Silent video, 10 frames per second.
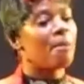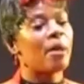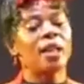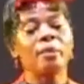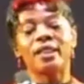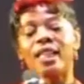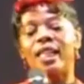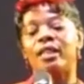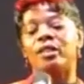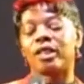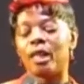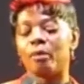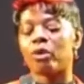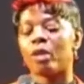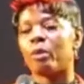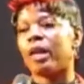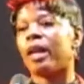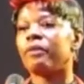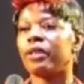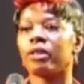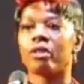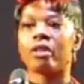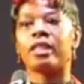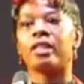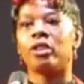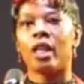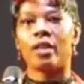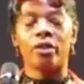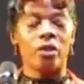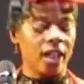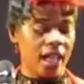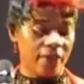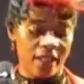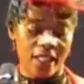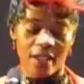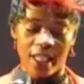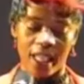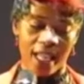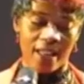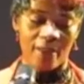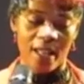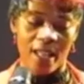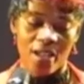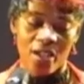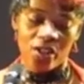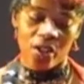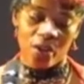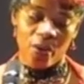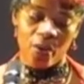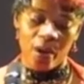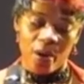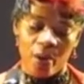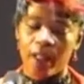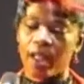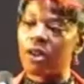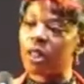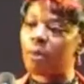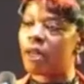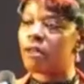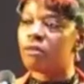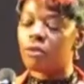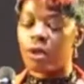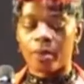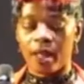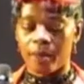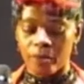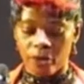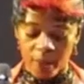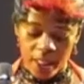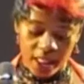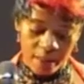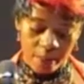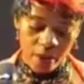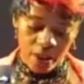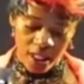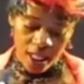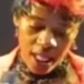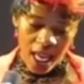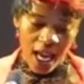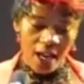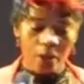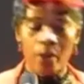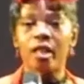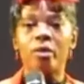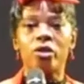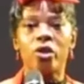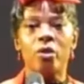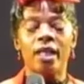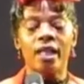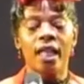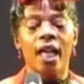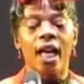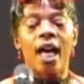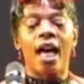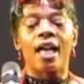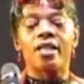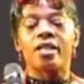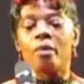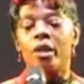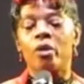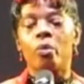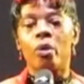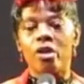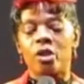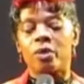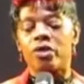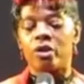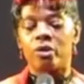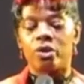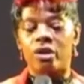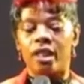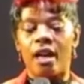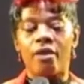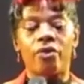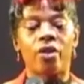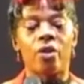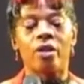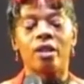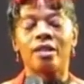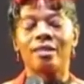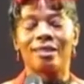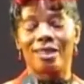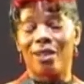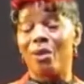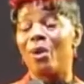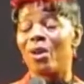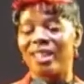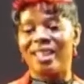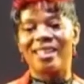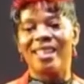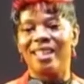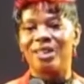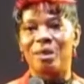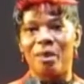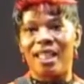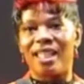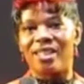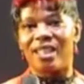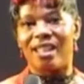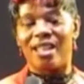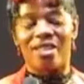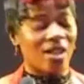But let me say, the same trouble we're having in Croydon, you're having down here. So when I heard about Robin's book and what he was doing, as someone that works with children, I felt so honoured to be here tonight.